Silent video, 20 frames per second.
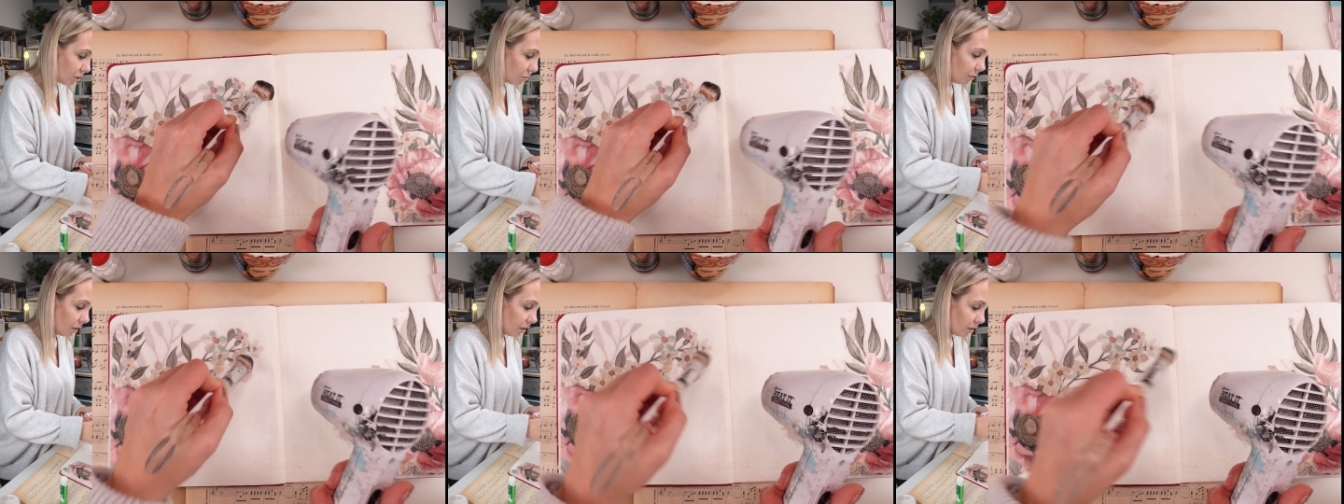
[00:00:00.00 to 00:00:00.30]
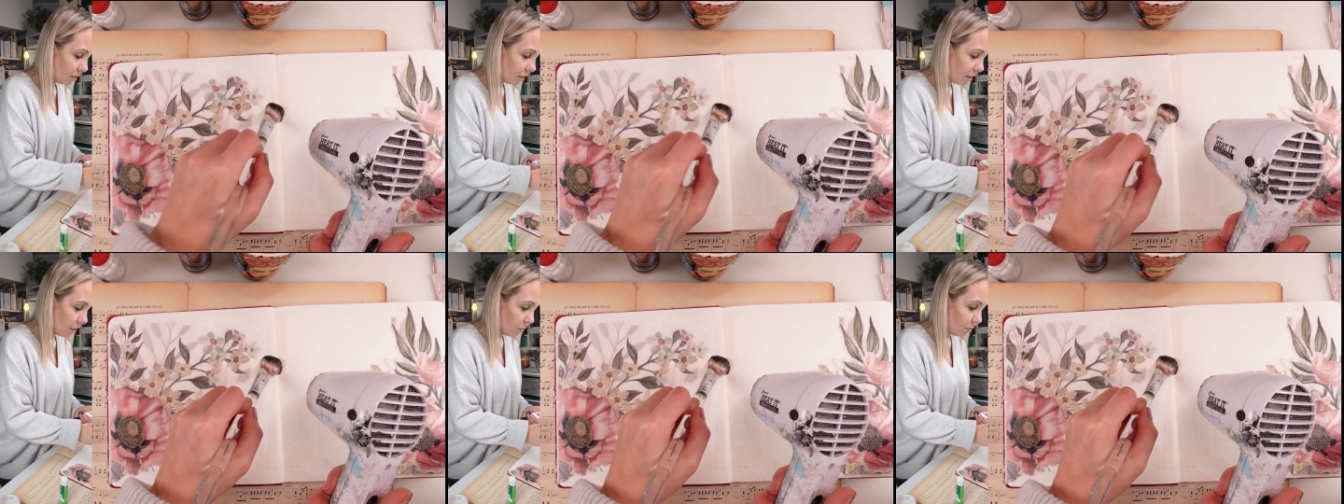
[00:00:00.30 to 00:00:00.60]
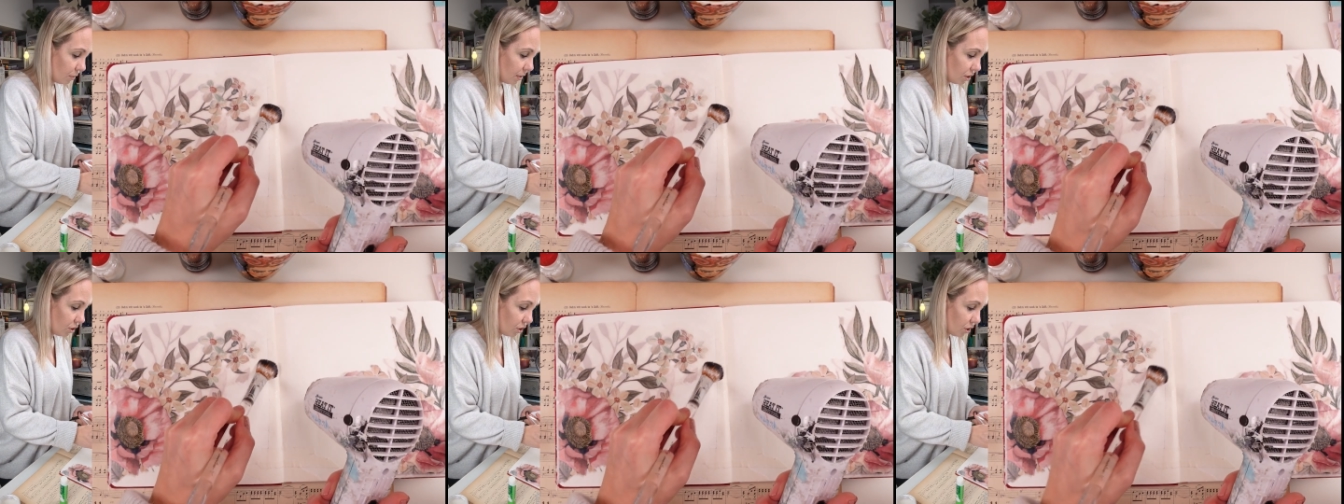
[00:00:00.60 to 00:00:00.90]
because it
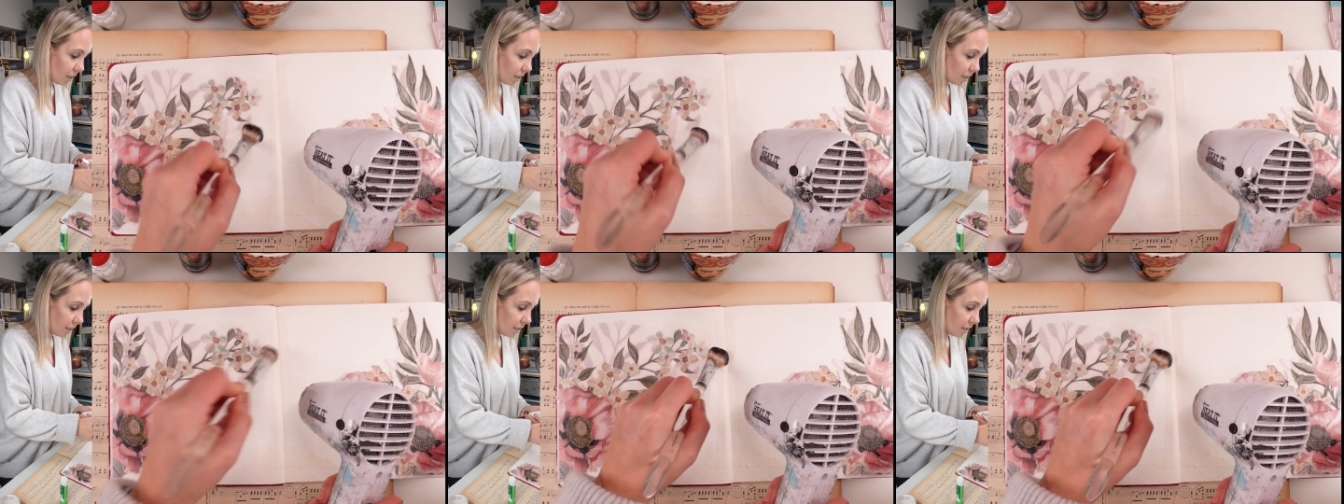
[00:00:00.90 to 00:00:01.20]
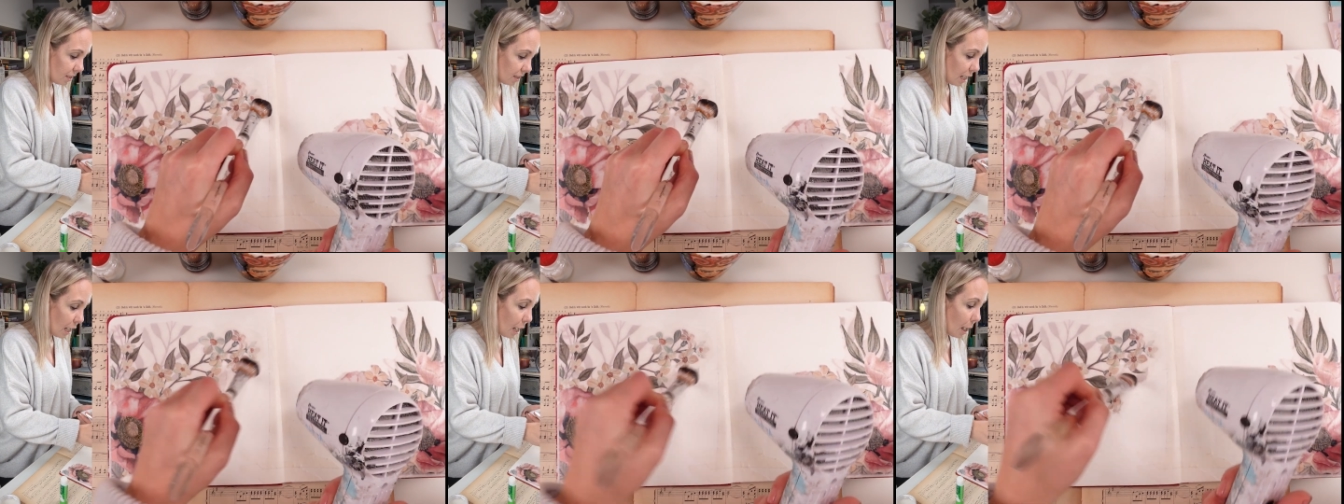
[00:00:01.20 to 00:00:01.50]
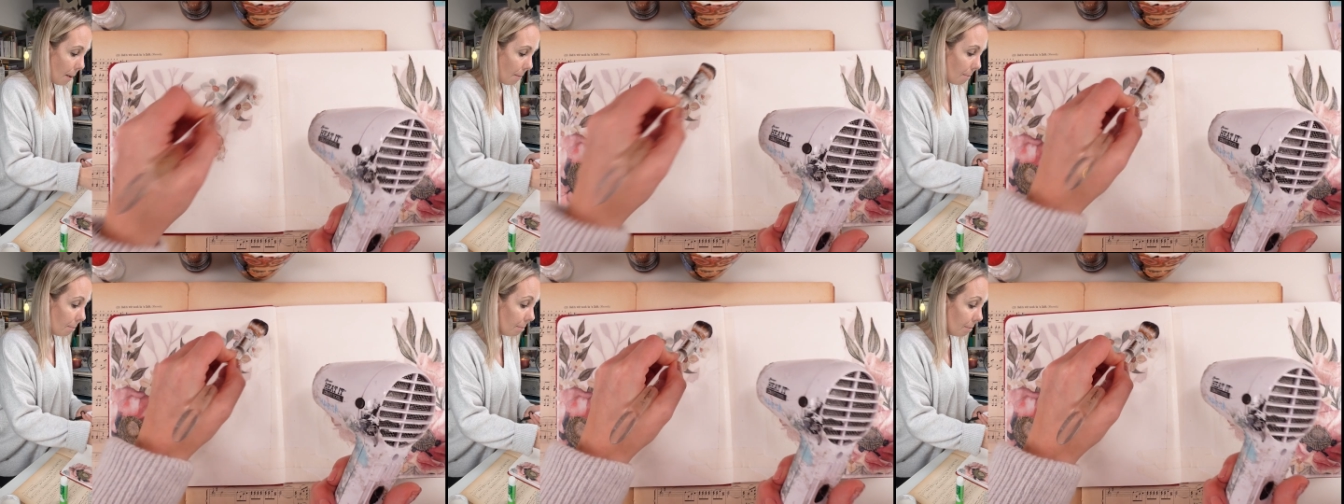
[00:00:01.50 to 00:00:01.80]
will just
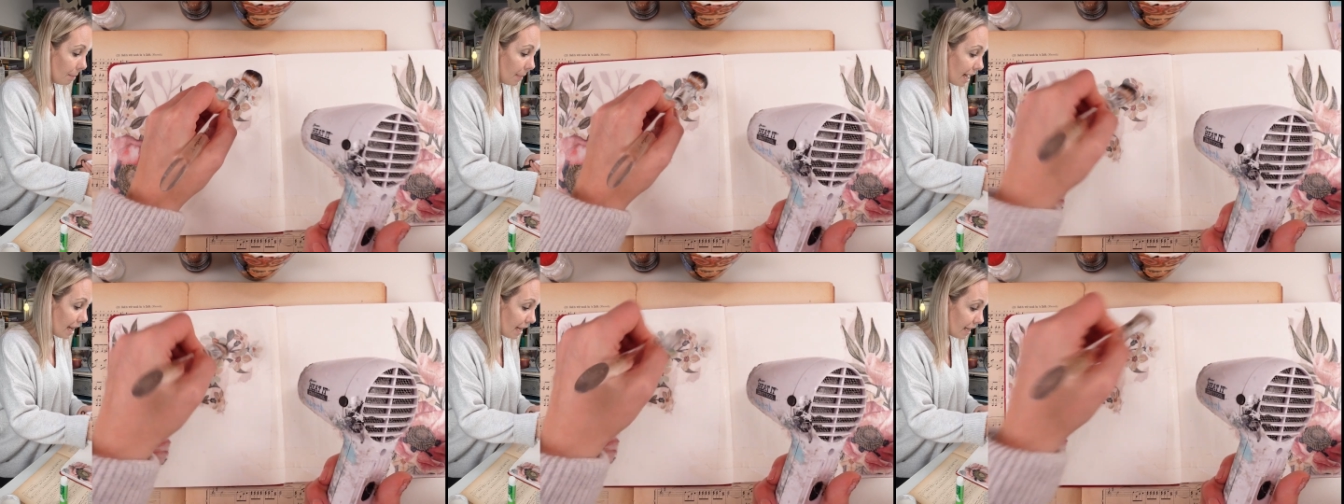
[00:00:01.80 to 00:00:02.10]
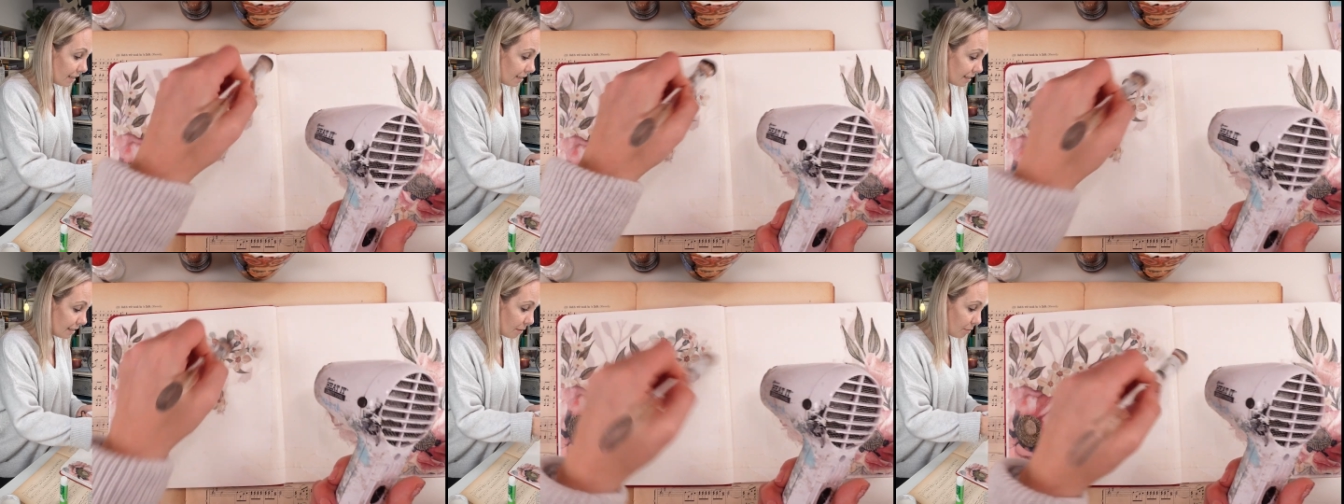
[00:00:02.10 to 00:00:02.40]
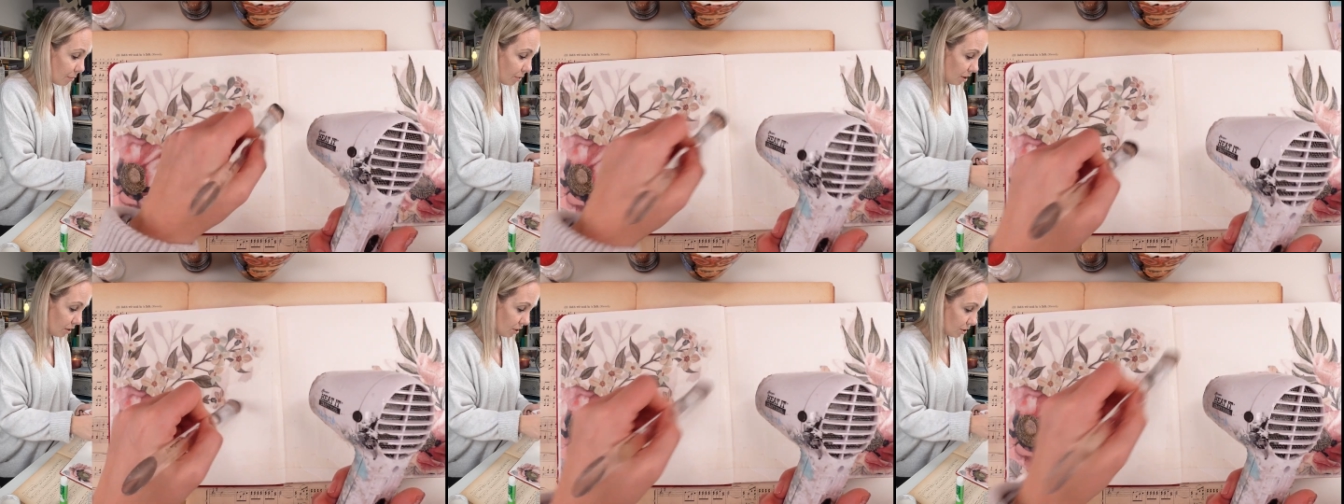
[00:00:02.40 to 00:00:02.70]
melt the
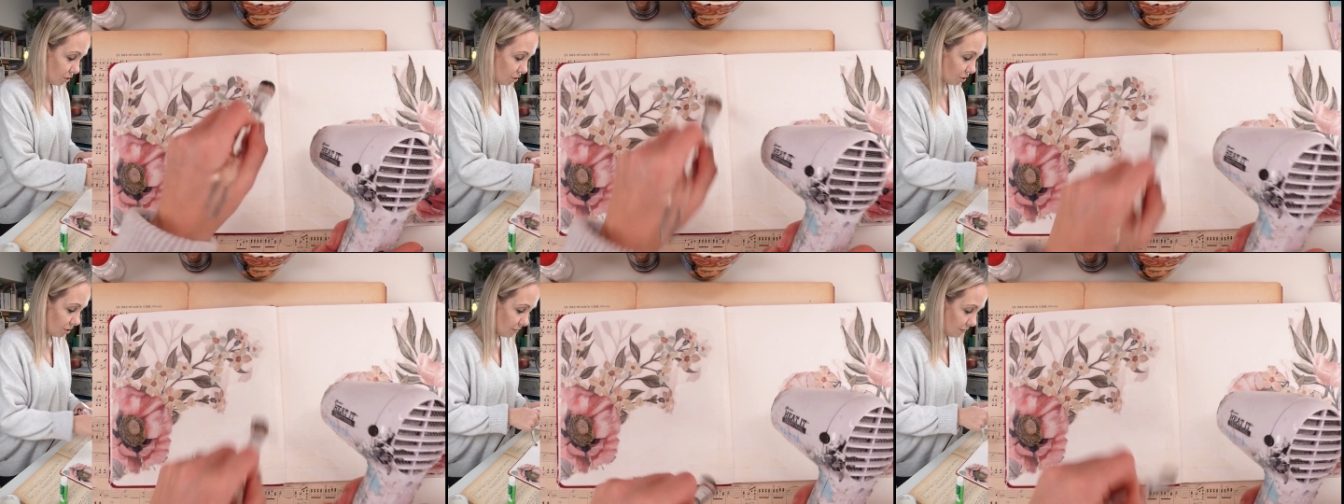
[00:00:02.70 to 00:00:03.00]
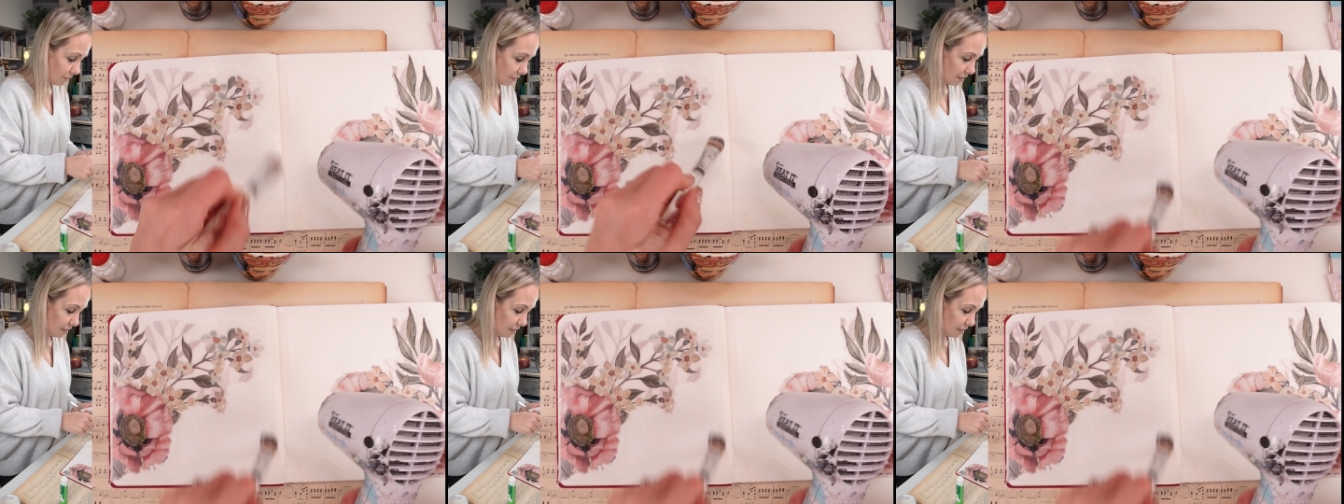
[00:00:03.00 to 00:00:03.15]
brush.